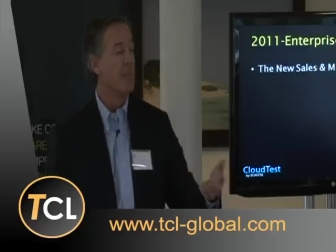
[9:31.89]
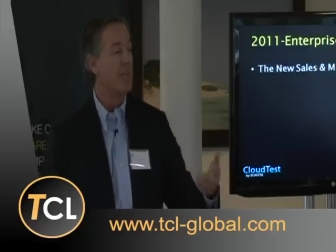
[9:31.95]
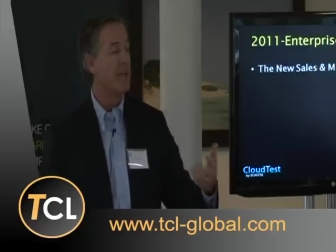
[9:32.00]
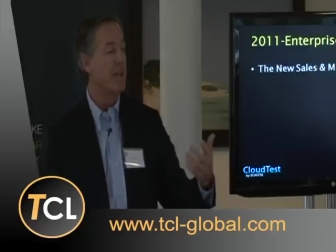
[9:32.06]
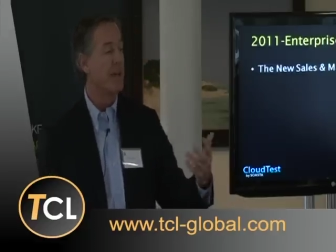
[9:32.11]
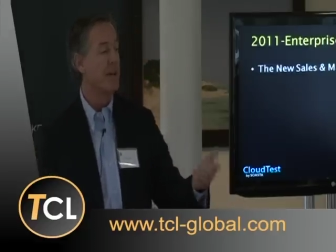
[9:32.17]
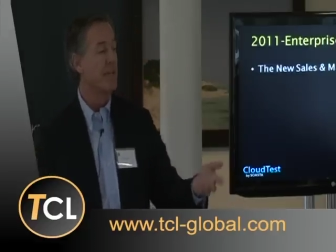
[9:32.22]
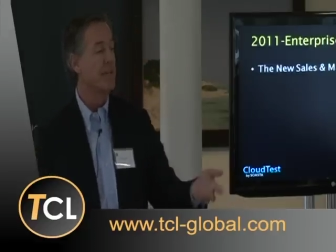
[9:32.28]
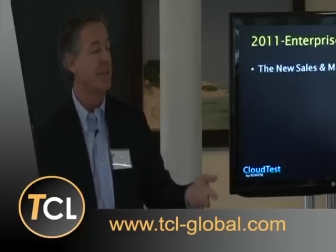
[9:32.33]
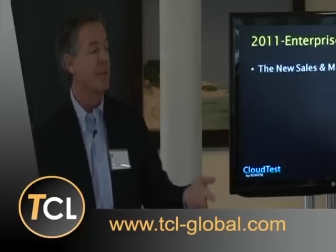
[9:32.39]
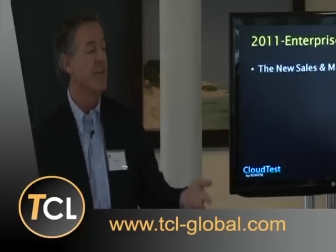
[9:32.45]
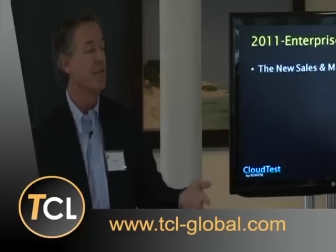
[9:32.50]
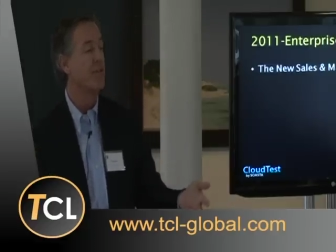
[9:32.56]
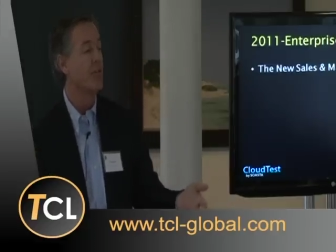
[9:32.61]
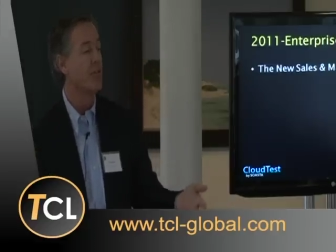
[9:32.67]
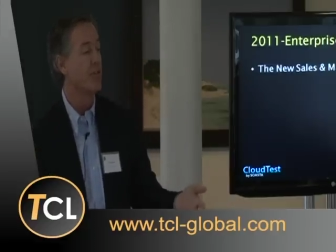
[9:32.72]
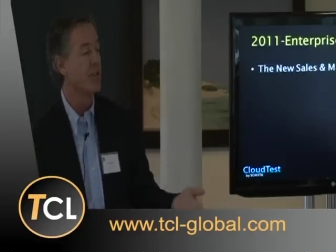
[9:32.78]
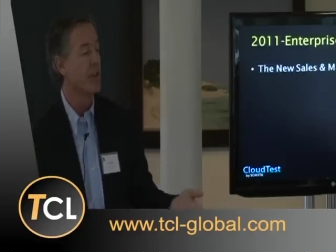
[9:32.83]
because it
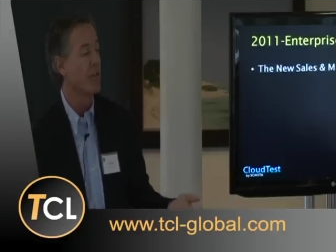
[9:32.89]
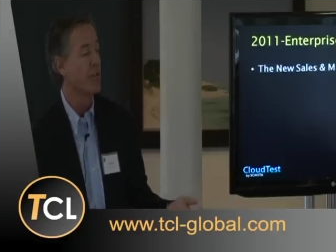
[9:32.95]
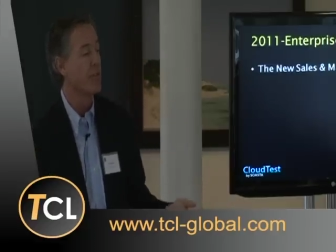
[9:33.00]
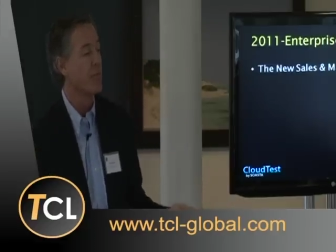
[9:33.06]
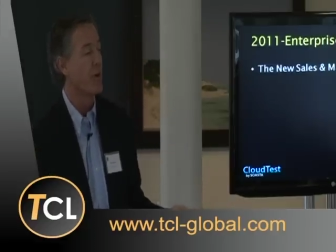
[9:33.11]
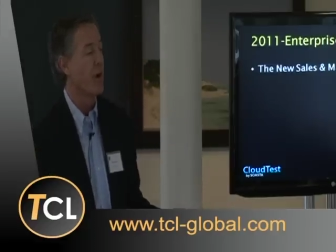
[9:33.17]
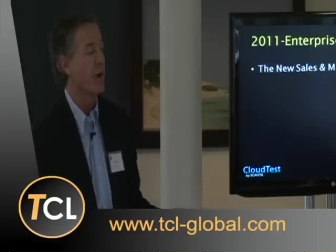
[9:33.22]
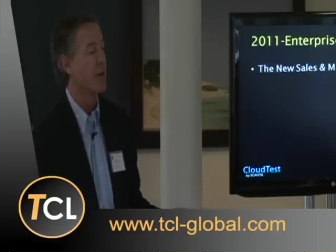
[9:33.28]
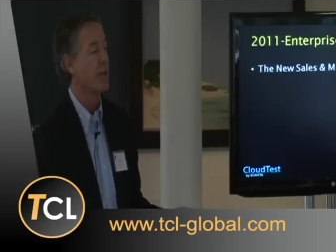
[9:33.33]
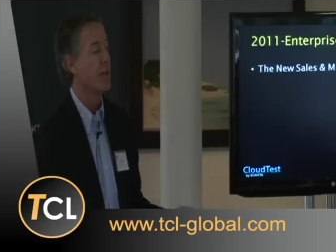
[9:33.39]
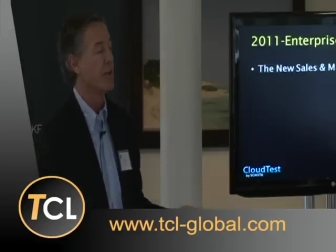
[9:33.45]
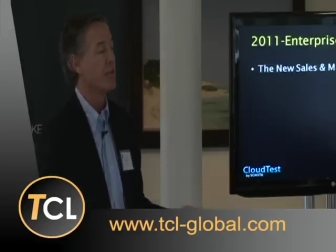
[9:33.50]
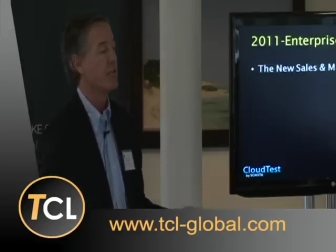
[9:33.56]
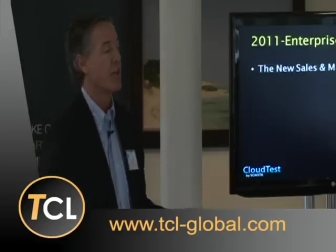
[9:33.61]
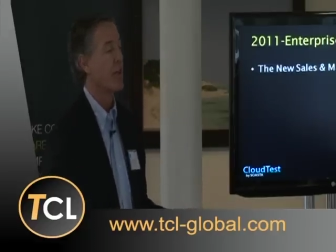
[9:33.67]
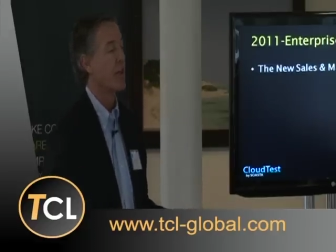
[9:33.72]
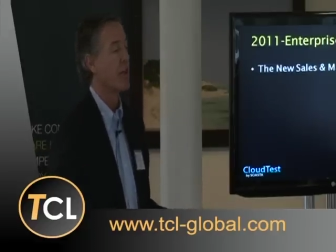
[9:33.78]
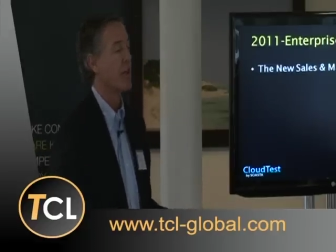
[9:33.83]
is your sales and marketing
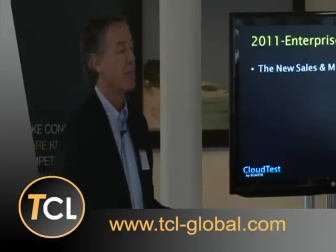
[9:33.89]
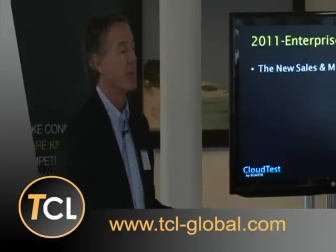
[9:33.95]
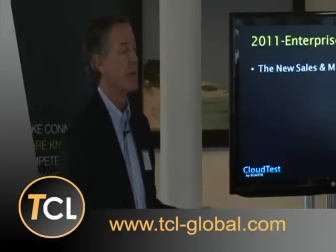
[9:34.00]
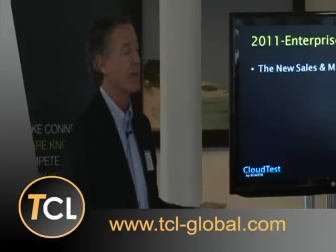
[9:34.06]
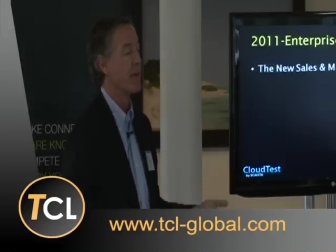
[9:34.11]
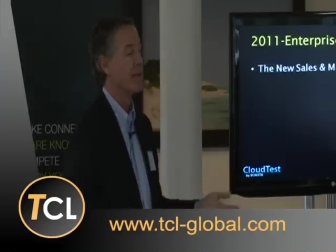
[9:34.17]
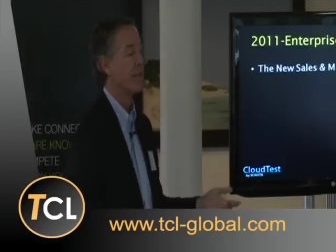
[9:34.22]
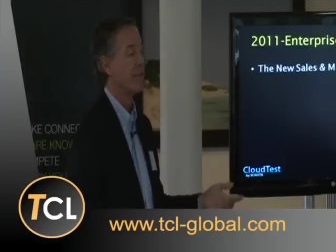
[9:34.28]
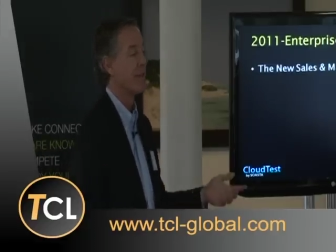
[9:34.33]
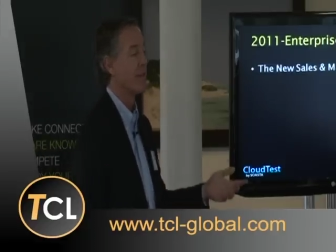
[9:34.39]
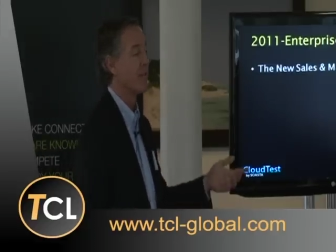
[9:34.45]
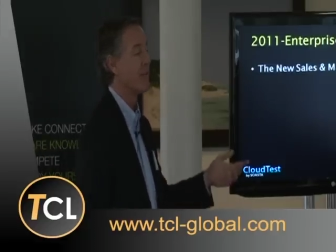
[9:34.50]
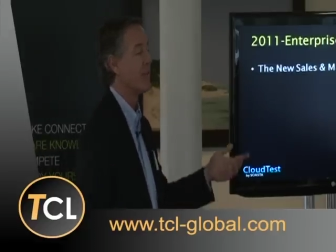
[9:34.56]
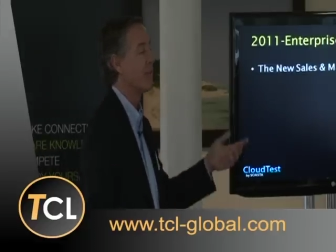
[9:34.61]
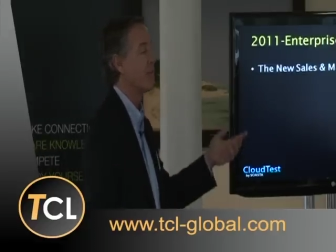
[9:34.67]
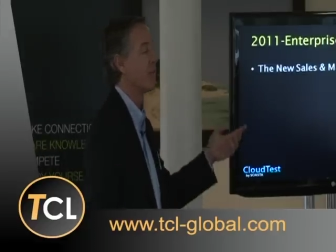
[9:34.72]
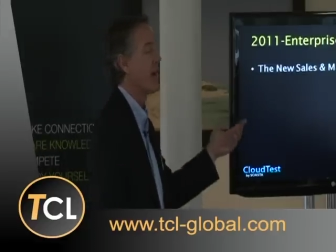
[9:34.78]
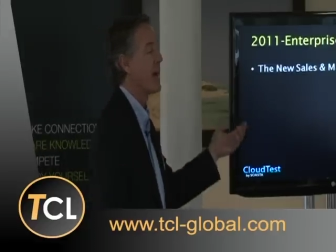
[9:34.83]
channel, because
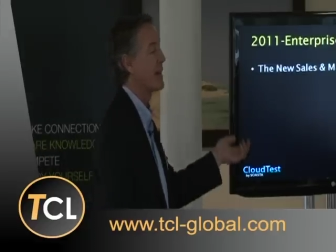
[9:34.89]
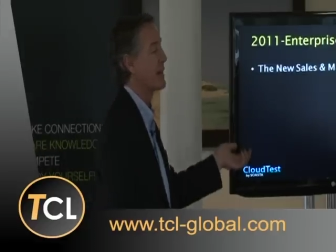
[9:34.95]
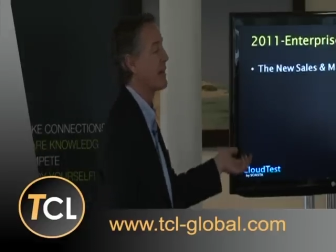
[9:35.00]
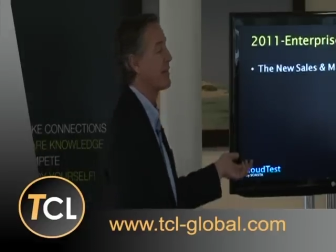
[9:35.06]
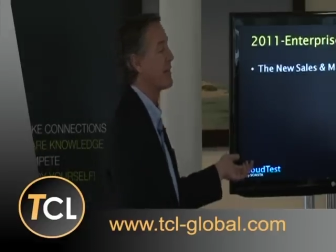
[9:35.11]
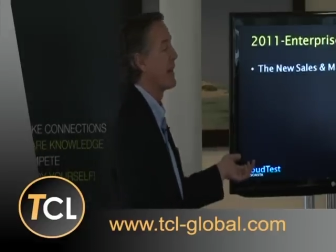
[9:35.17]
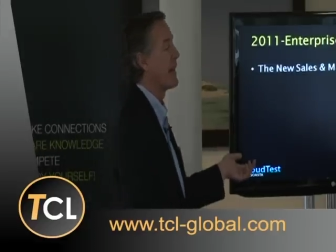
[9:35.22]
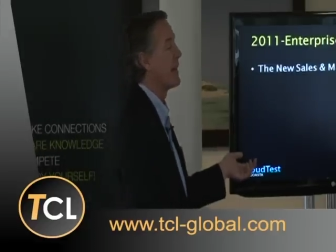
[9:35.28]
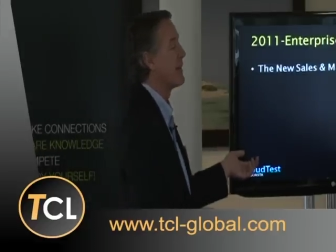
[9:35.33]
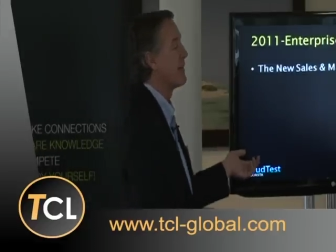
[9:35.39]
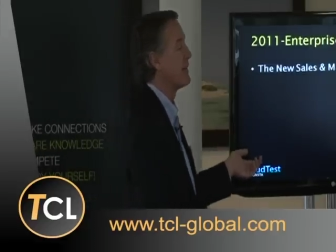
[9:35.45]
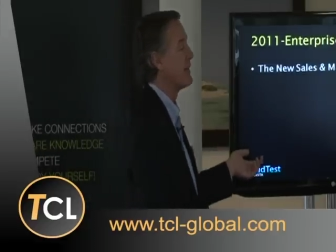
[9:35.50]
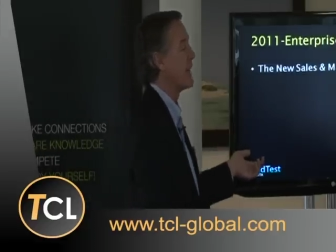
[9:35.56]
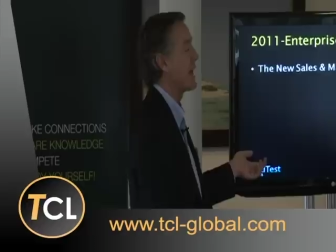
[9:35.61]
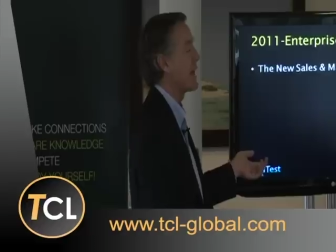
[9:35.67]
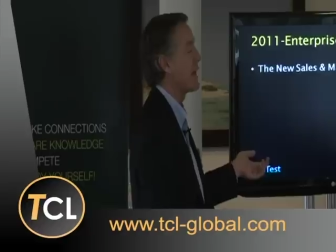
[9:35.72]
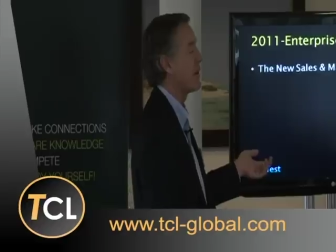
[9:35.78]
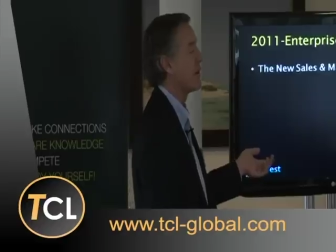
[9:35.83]
if in fact the site is
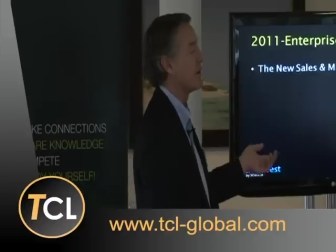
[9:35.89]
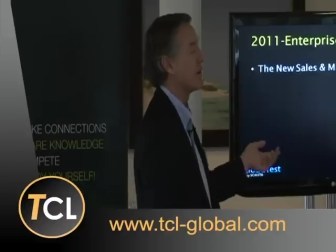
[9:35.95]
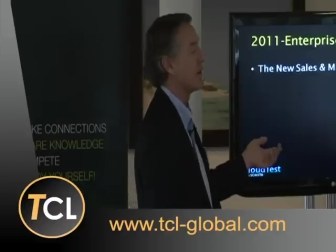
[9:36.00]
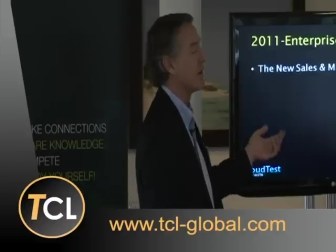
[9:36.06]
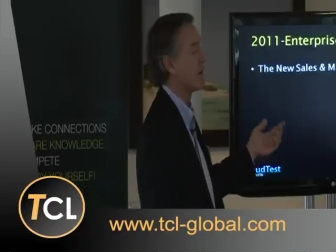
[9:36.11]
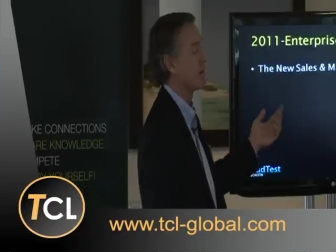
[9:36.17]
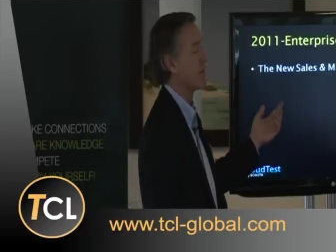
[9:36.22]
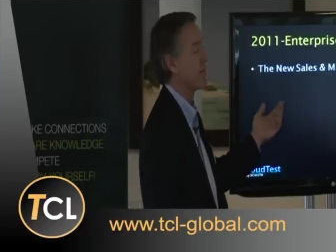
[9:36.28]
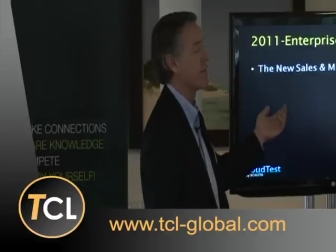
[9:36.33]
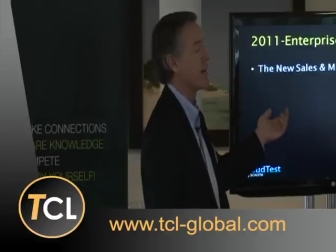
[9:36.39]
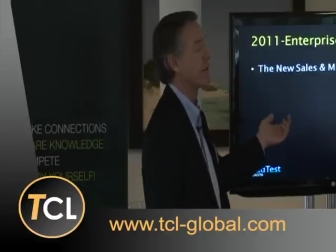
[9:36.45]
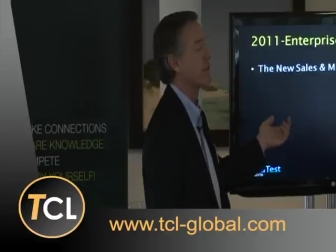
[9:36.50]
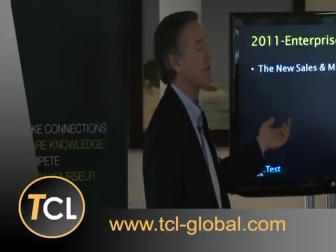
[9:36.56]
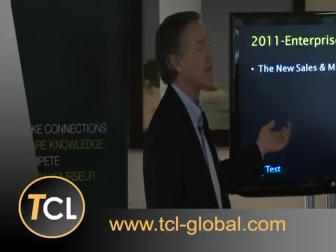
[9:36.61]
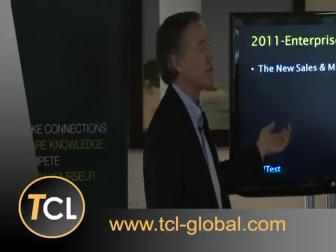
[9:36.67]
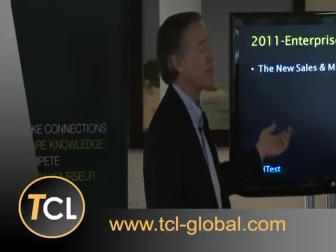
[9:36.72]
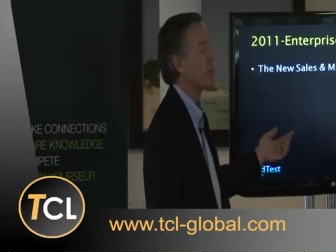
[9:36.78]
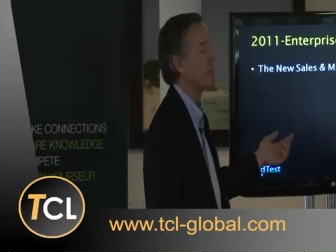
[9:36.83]
down, it's
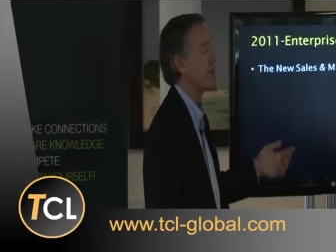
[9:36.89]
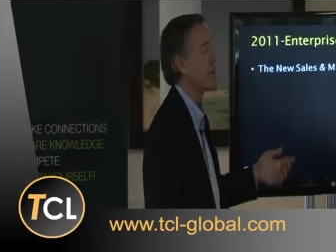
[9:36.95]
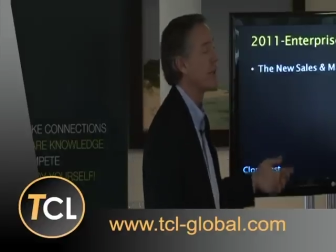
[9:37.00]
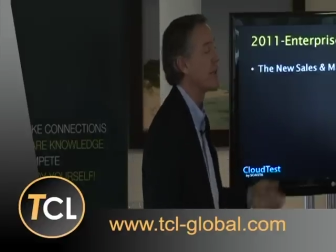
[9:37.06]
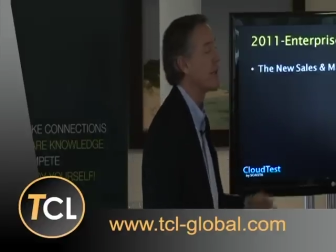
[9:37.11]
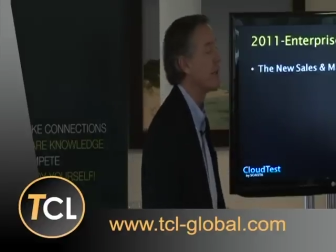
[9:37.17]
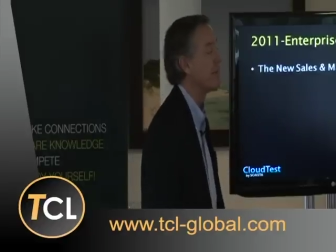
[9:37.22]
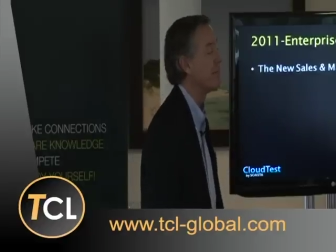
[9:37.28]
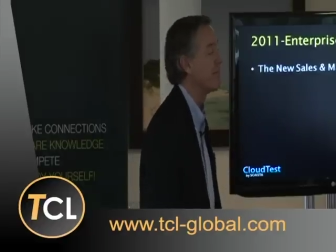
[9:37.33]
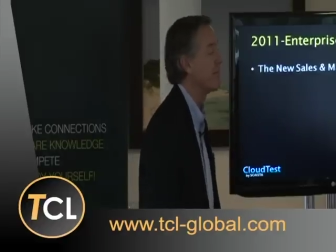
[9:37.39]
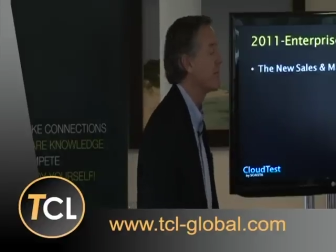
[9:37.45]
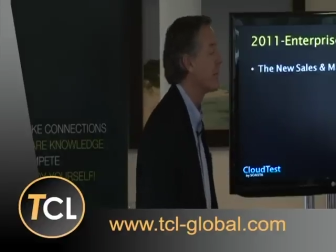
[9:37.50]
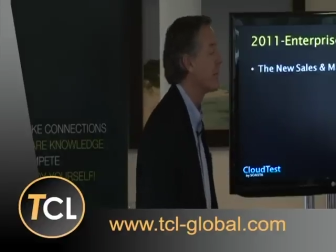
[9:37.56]
affecting your P&L